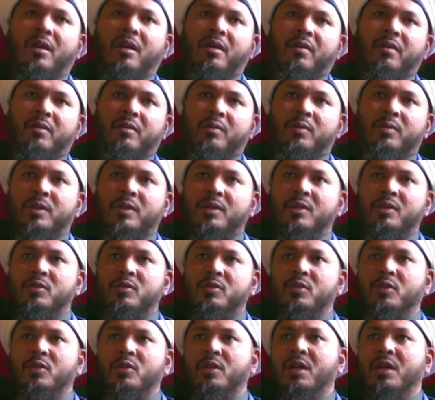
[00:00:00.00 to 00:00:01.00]
everyone is
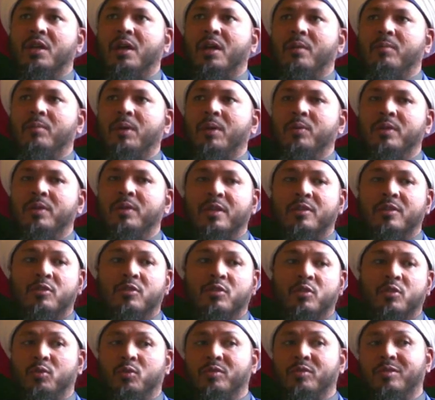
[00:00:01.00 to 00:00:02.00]
going to come up with
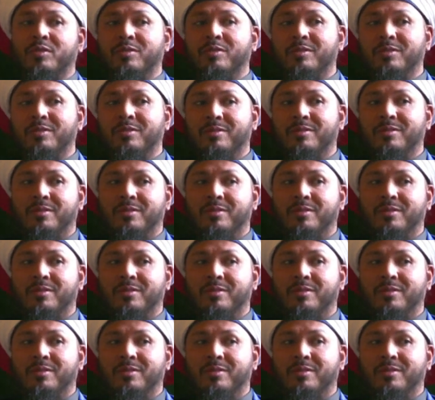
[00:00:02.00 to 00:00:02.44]
excuses.